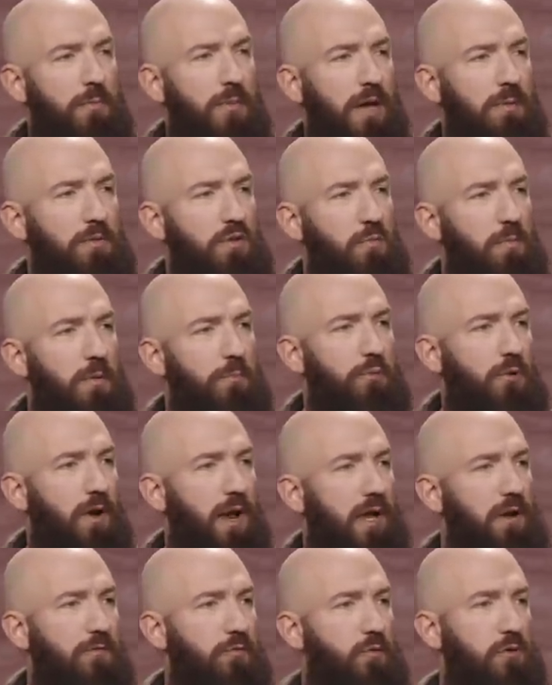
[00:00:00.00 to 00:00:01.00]
Maybe you've been
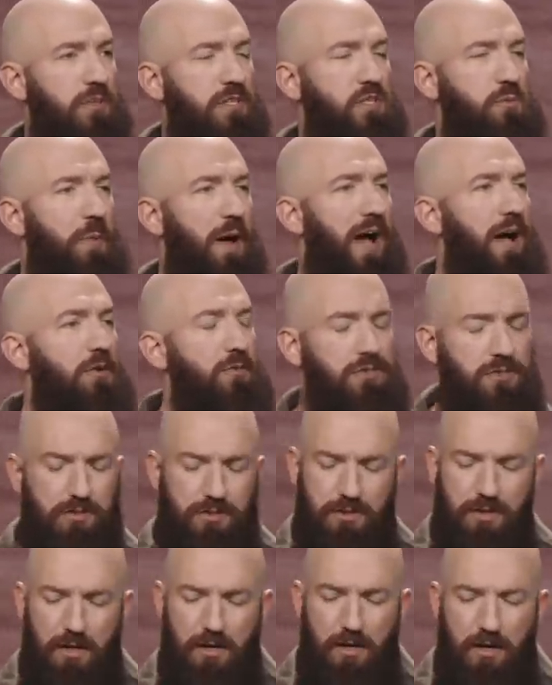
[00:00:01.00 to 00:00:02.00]
praying for a
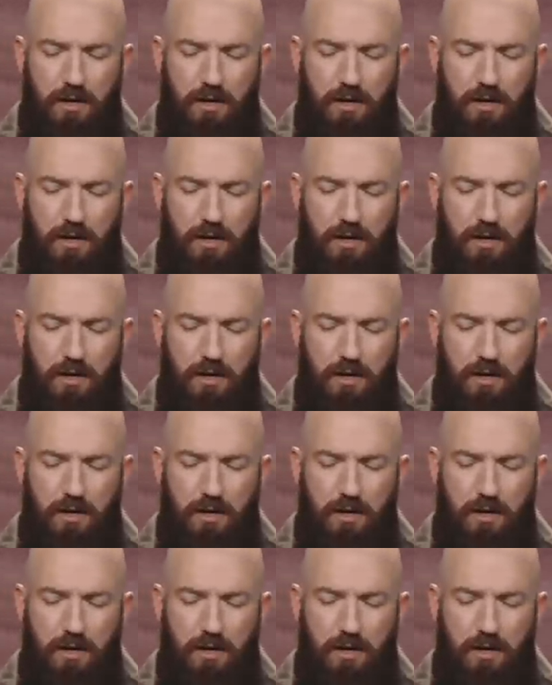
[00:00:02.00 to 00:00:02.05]
spouse,